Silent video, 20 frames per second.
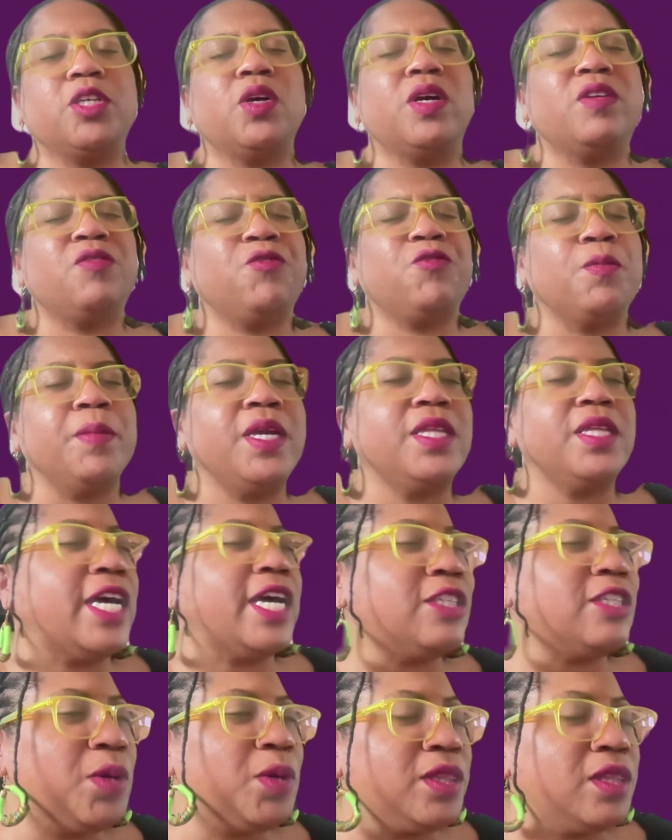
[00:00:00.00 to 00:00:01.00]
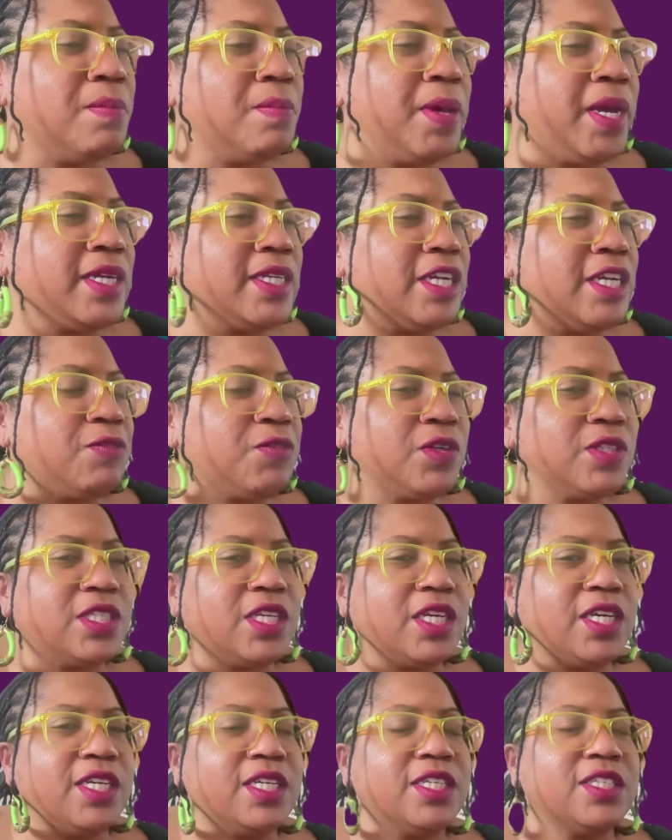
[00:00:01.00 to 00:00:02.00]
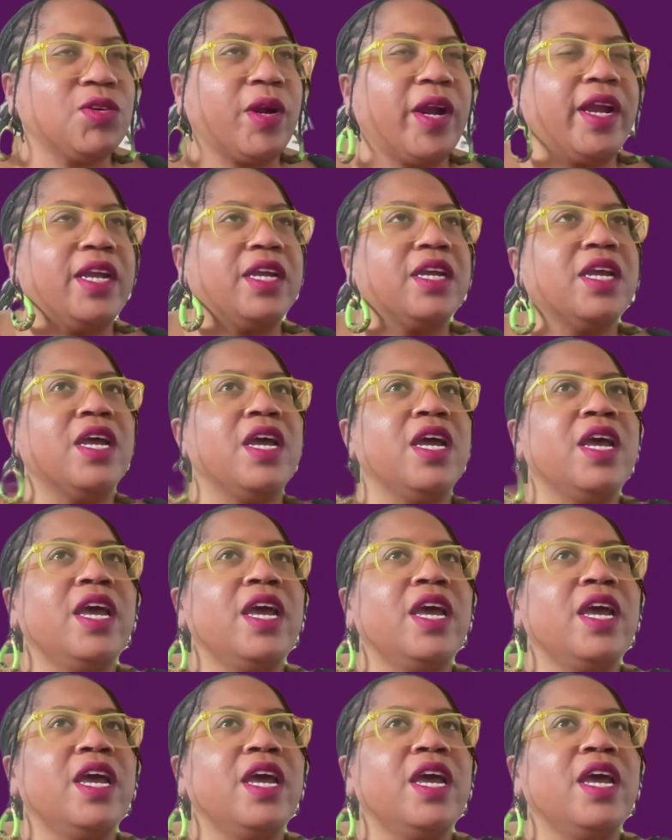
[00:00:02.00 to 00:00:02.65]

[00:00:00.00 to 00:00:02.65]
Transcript: So for me, that's what the big difference is, right?